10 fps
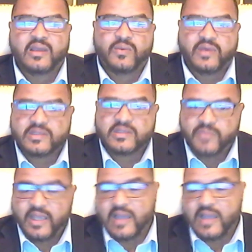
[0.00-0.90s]
Whereas
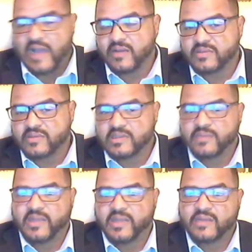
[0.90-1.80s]
me, I go to the
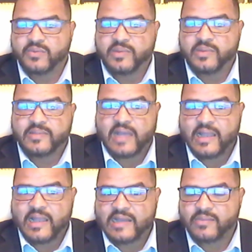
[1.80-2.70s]
Dominican Republic. I
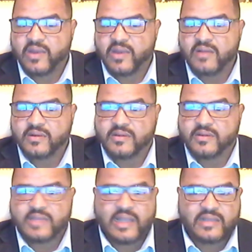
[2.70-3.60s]
like the brown
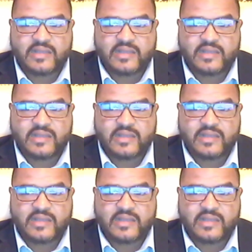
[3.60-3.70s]
girls. I like the